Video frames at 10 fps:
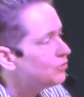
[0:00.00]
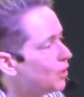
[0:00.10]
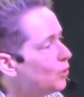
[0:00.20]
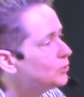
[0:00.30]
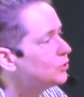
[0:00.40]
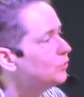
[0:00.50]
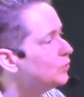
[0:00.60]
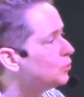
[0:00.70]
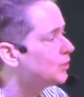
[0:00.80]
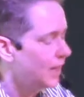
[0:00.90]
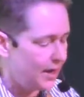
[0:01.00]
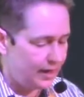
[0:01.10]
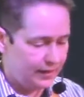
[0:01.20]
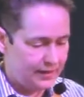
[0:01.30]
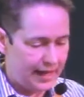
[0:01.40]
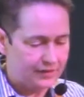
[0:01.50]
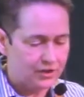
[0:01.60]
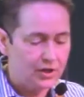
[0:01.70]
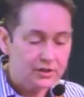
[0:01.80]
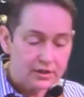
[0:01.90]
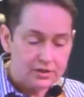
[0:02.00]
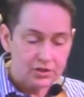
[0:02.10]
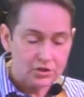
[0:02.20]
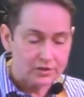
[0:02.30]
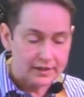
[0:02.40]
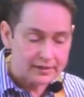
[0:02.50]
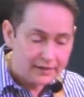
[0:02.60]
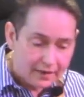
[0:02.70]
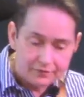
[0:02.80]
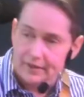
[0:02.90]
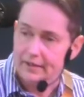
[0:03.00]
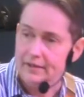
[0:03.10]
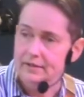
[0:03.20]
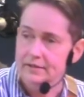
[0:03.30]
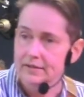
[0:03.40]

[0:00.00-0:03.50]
those who view God as unconditionally loving,